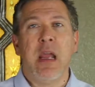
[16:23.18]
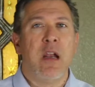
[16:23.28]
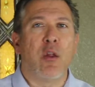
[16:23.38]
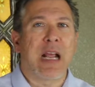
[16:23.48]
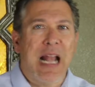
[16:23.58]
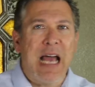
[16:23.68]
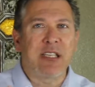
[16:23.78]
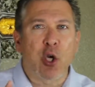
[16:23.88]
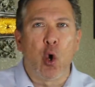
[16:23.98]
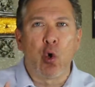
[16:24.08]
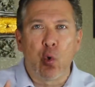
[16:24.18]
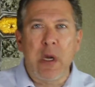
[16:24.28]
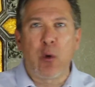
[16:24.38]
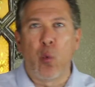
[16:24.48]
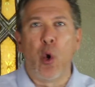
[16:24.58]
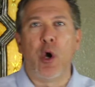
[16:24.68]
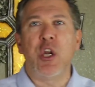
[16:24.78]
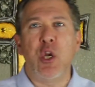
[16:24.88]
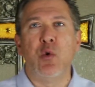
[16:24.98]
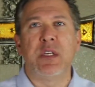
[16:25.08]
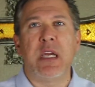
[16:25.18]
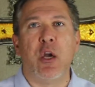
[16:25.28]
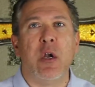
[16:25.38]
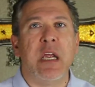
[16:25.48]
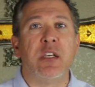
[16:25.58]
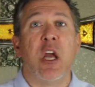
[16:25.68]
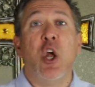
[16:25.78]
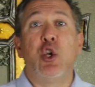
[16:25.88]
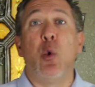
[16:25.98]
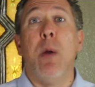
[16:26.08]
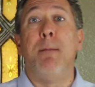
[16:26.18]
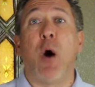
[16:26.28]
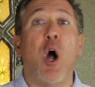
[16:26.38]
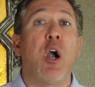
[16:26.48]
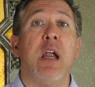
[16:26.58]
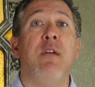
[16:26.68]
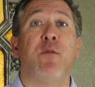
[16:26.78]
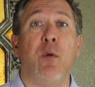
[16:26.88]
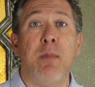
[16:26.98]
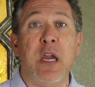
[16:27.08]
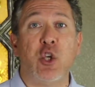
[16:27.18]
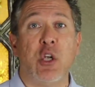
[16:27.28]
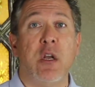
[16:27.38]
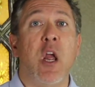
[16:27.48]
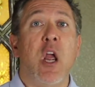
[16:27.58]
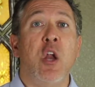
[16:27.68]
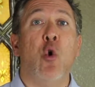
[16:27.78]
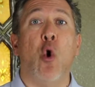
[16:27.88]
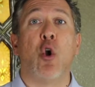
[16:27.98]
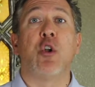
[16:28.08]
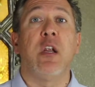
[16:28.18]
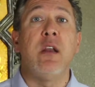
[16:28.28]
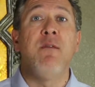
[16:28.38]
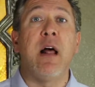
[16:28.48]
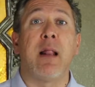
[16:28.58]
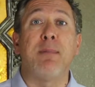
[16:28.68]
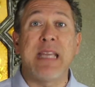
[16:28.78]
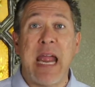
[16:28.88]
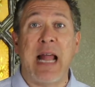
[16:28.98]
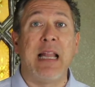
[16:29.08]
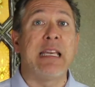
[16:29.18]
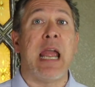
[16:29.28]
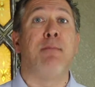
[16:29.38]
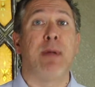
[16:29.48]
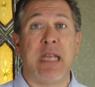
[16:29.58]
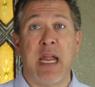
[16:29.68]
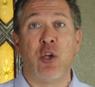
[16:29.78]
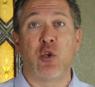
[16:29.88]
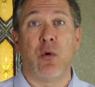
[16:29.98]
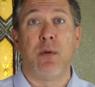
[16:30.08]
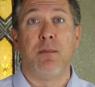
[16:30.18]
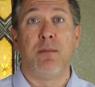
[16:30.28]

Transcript: Now, the classical Greek word used here is to impart information in order to develop talent and potential.